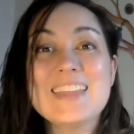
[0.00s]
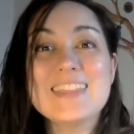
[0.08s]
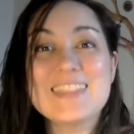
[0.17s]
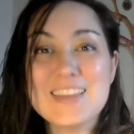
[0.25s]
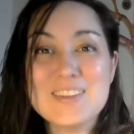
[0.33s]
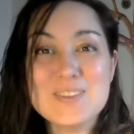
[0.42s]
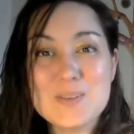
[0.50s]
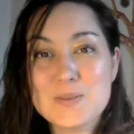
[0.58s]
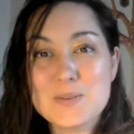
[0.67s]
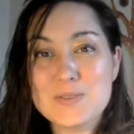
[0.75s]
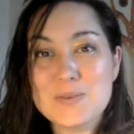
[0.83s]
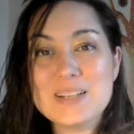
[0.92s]
Thank you so
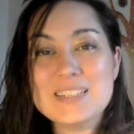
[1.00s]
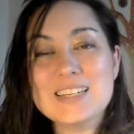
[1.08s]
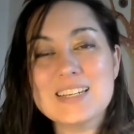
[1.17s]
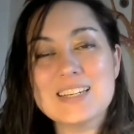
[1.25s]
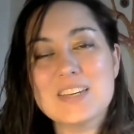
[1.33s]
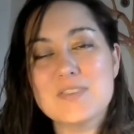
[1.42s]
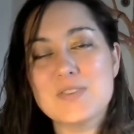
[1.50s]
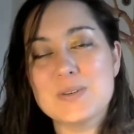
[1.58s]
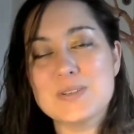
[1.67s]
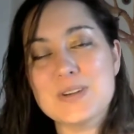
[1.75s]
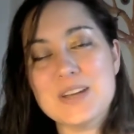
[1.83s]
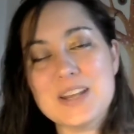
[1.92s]
much for watching. If you
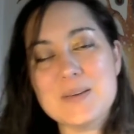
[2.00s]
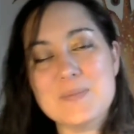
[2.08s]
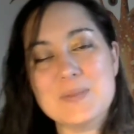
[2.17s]
enjoyed it,